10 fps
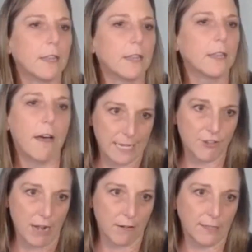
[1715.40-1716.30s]
love
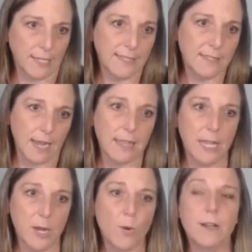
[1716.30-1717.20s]
being a generalist,
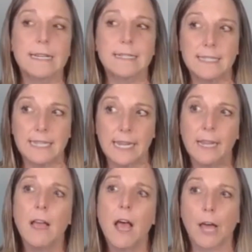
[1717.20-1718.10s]
I think we're going to
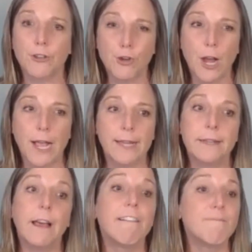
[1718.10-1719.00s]
see a
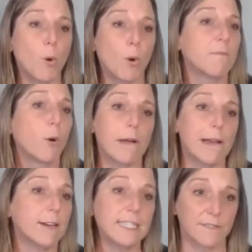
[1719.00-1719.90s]
trend of more and more
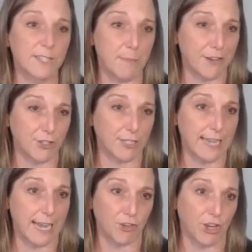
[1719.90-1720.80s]
areas of
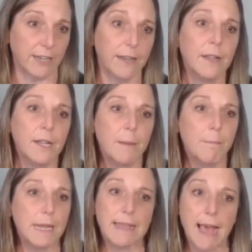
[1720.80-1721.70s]
specialization,
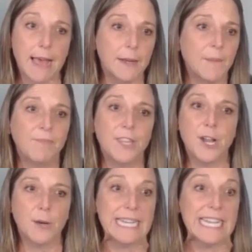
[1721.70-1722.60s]
be that, you
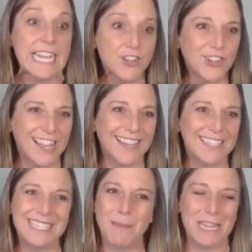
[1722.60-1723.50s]
know, a niche
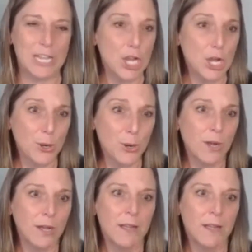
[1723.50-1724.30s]
like CPQ.